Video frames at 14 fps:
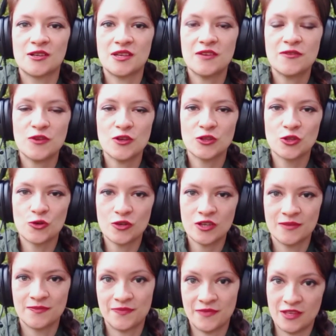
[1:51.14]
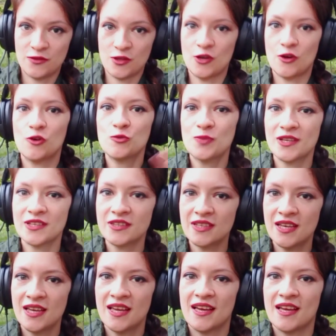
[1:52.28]
if you open
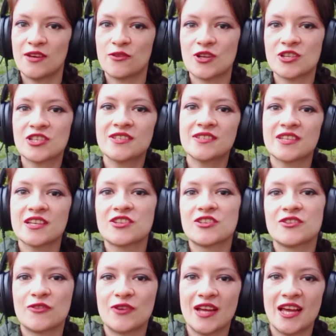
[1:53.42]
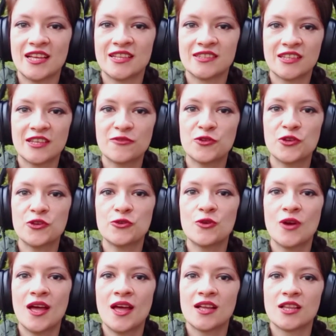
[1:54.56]
a Russian dictionary and if you
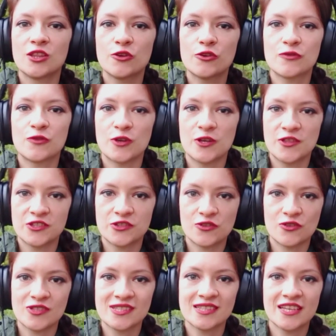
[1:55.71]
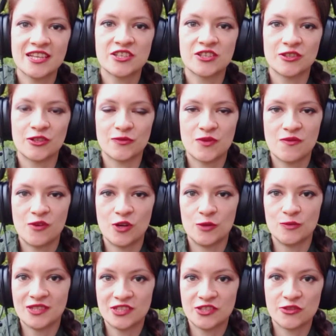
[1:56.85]
look for the translation of the
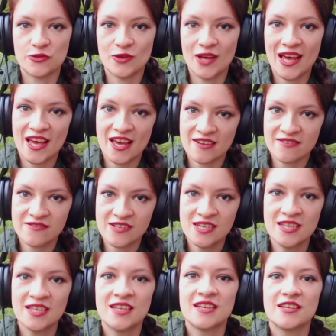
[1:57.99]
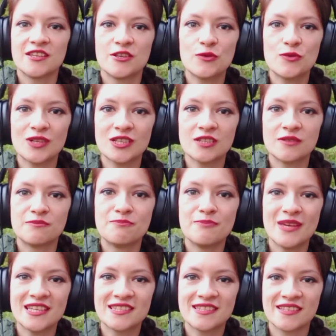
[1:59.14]
verb to have, you will
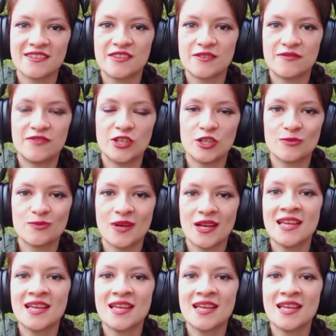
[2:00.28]
meet the verb